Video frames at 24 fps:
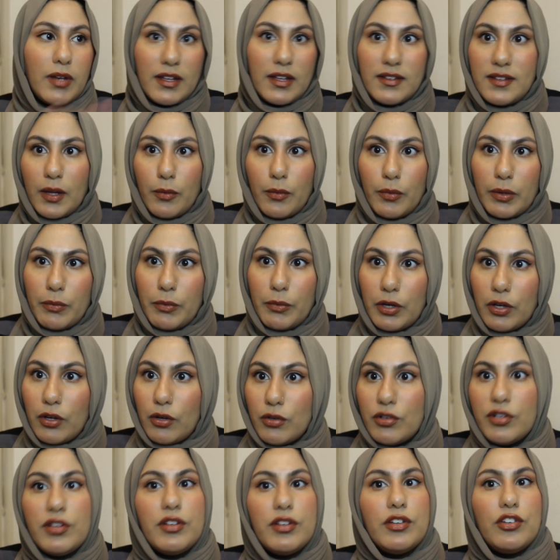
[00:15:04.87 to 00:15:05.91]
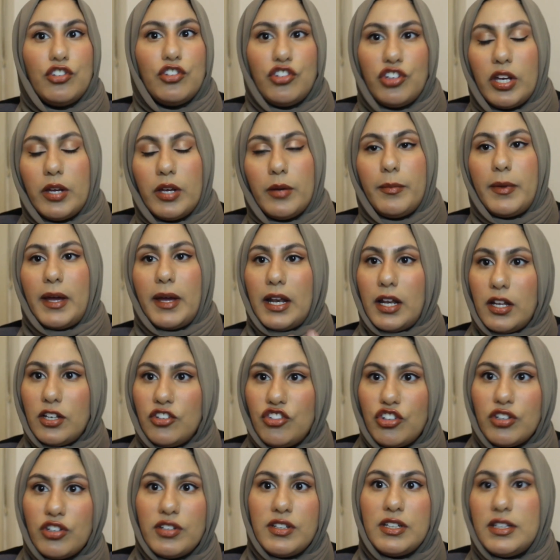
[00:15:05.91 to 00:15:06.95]
say when I want to go to the gym and I
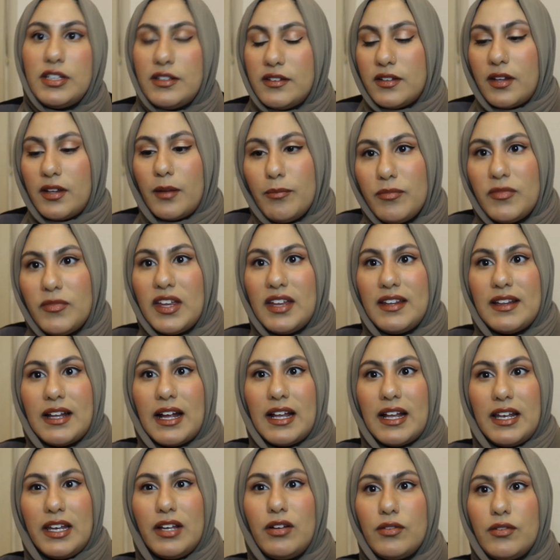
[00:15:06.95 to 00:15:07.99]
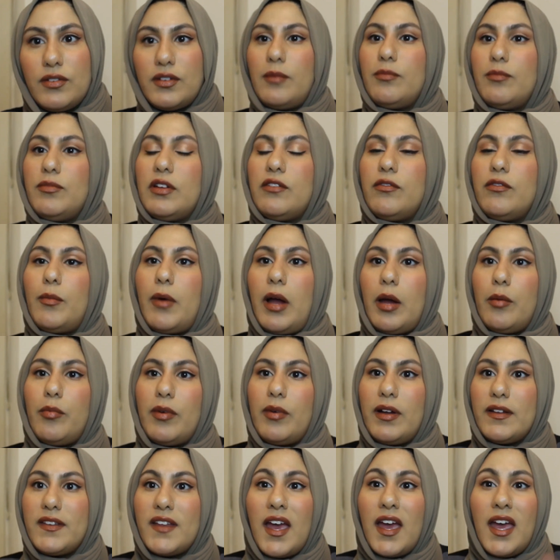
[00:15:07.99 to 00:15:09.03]
just need something, that little something for my
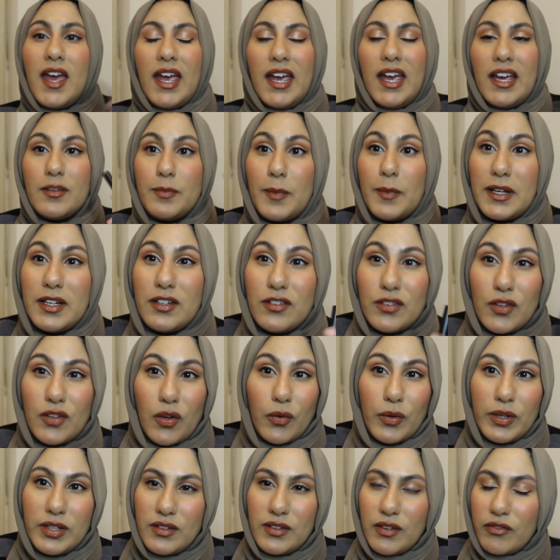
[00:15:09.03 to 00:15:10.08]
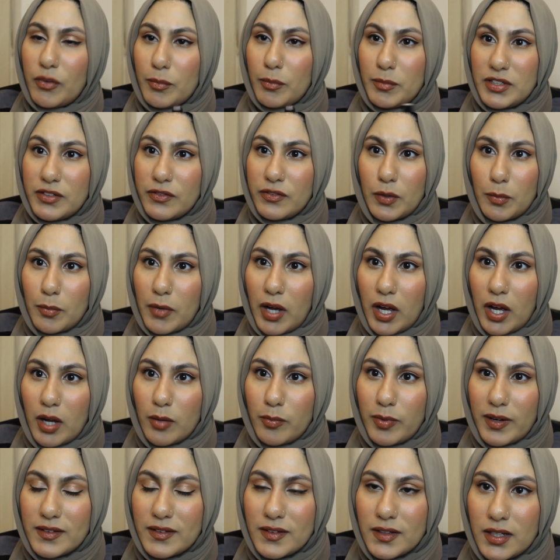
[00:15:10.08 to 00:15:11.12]
eyebrows. It's made it so easy for me to fill my
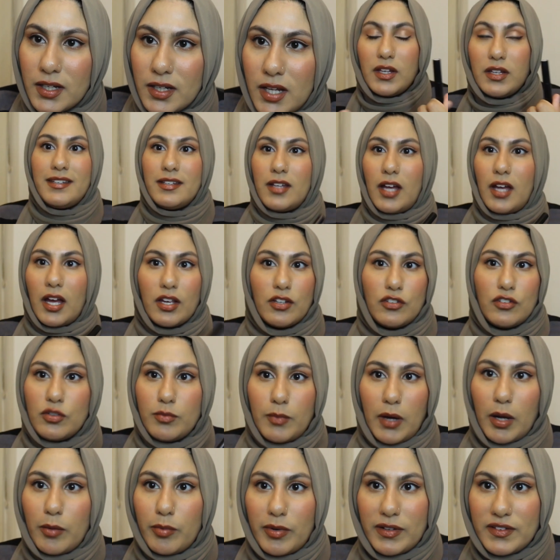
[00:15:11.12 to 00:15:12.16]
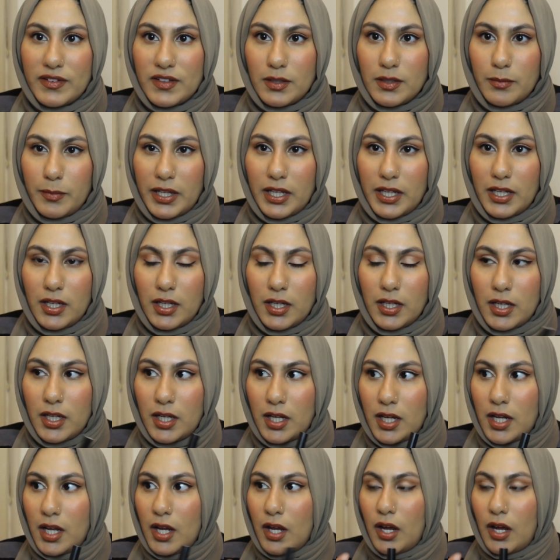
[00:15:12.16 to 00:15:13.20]
eyebrows in. I can do my eyebrows in a minute.
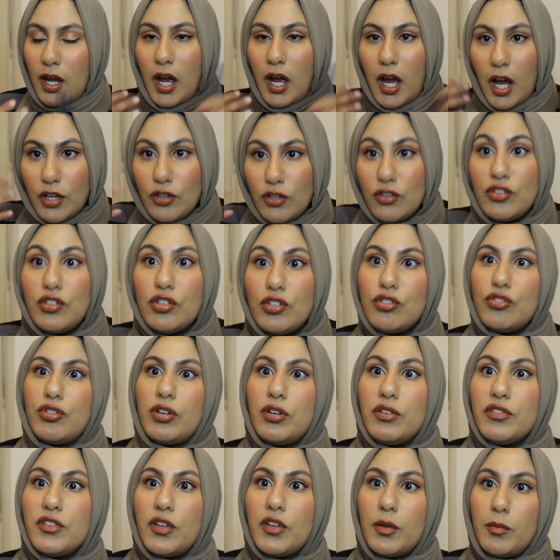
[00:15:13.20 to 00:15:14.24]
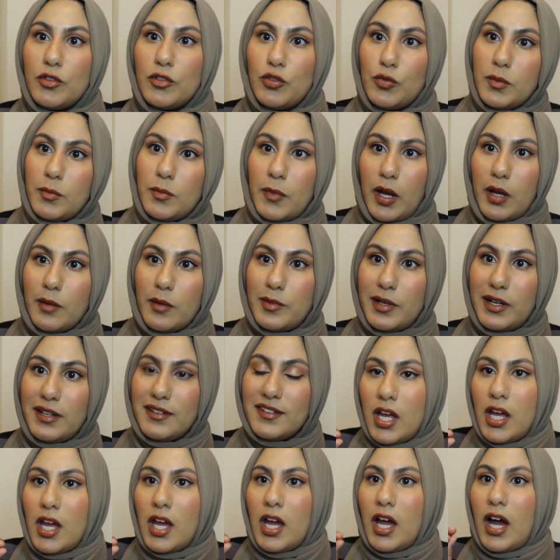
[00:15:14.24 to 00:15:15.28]
I used to struggle so much with my eyebrows.
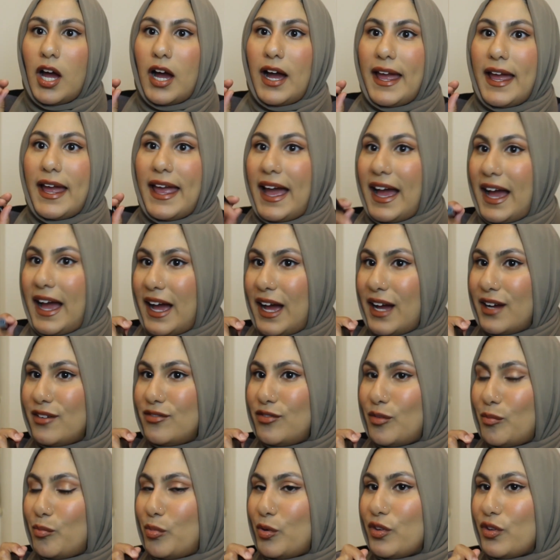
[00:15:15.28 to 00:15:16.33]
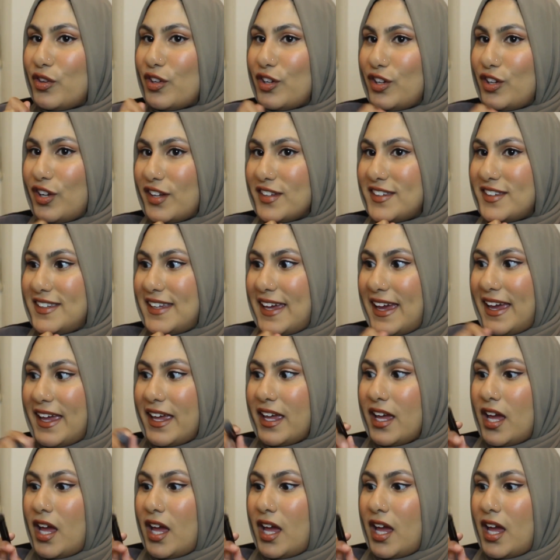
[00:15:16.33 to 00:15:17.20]
I have bought the Glossier